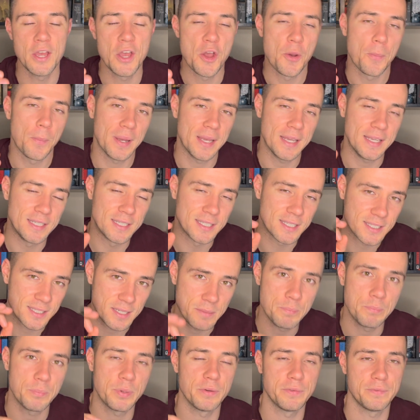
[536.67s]
but he
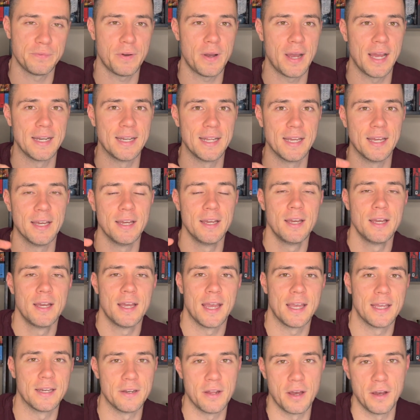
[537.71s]
simplified it
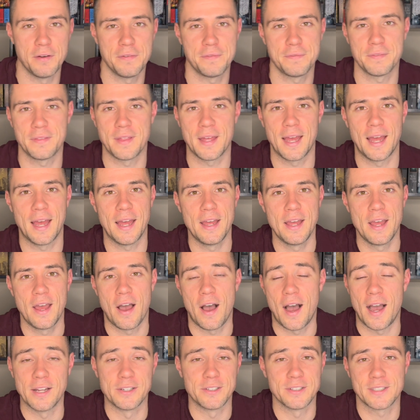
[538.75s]
enough that
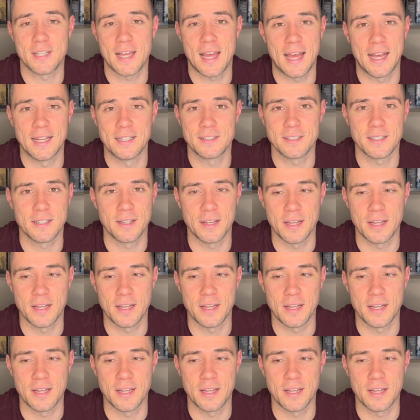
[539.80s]
I just had